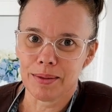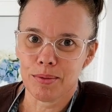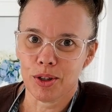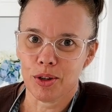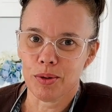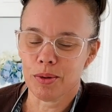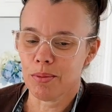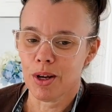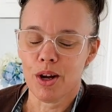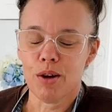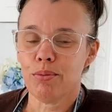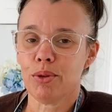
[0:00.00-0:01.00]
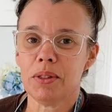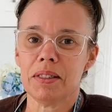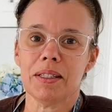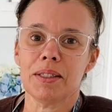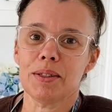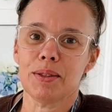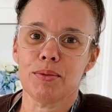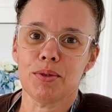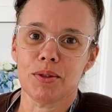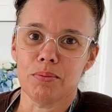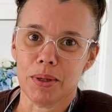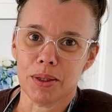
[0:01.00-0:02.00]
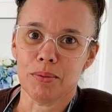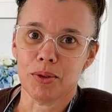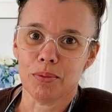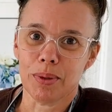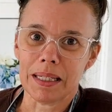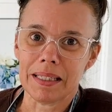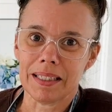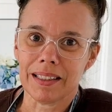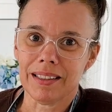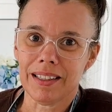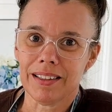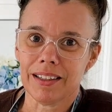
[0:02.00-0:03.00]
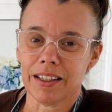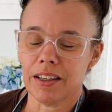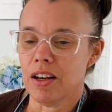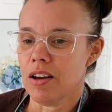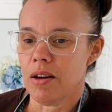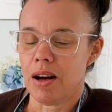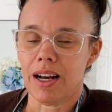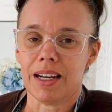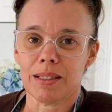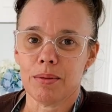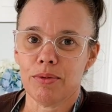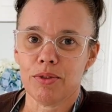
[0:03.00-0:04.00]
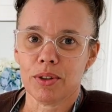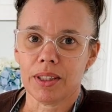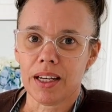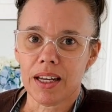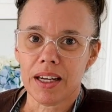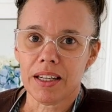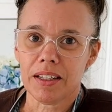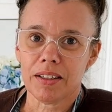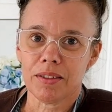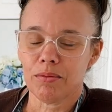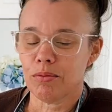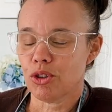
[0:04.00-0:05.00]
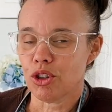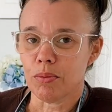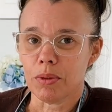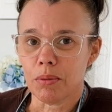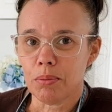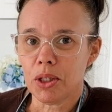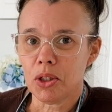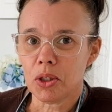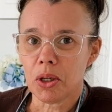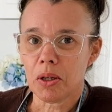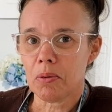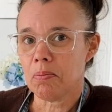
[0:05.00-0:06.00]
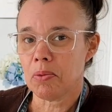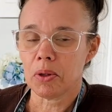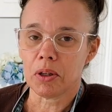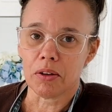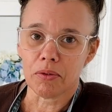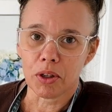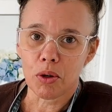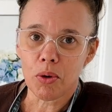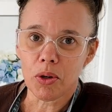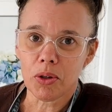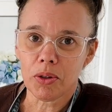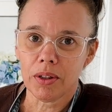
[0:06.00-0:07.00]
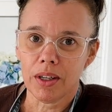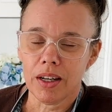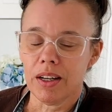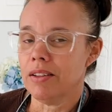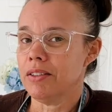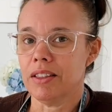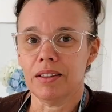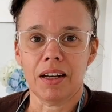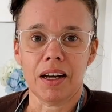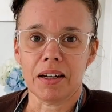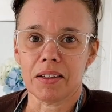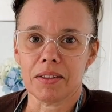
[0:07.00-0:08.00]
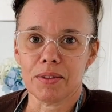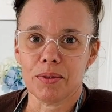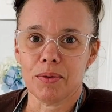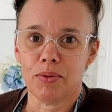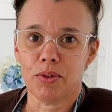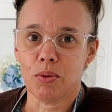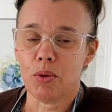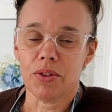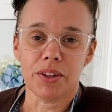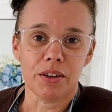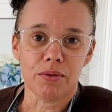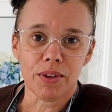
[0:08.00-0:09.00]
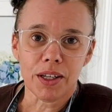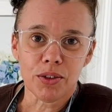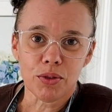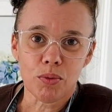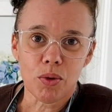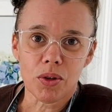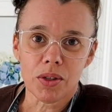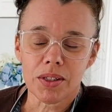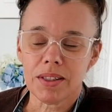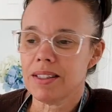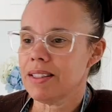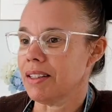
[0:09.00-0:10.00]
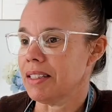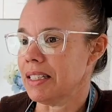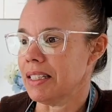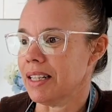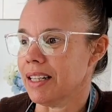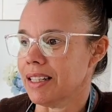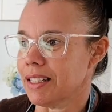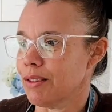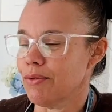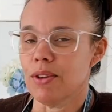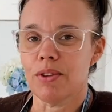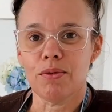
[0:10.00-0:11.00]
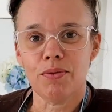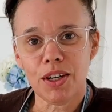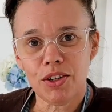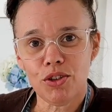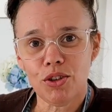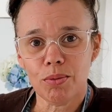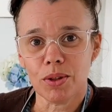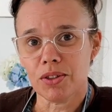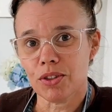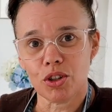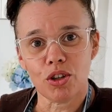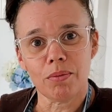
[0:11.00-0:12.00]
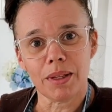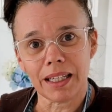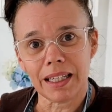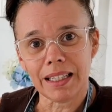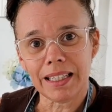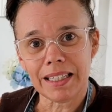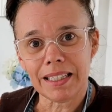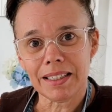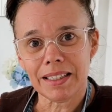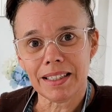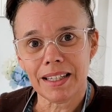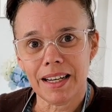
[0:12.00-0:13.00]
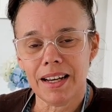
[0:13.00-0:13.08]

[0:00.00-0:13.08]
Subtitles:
You know, the processes was minimal, basically. They asked me for a cake, showed me a picture, gave a quote, didn't ask for what the event was. I didn't ask for the venue. Most of the time they collected.